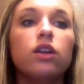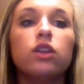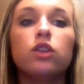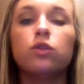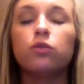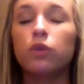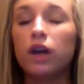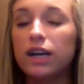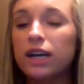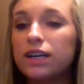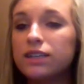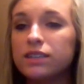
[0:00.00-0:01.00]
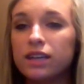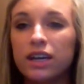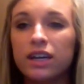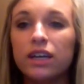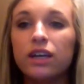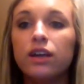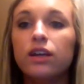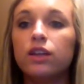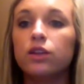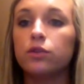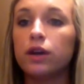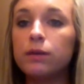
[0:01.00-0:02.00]
Like I said,
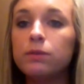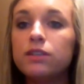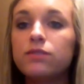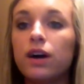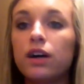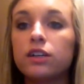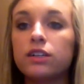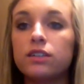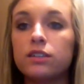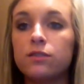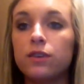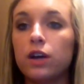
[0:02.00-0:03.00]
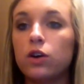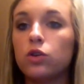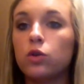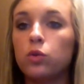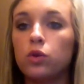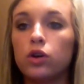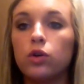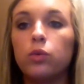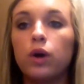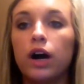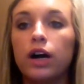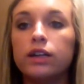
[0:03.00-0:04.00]
the rabies virus is found
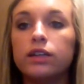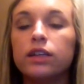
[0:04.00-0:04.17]
worldwide.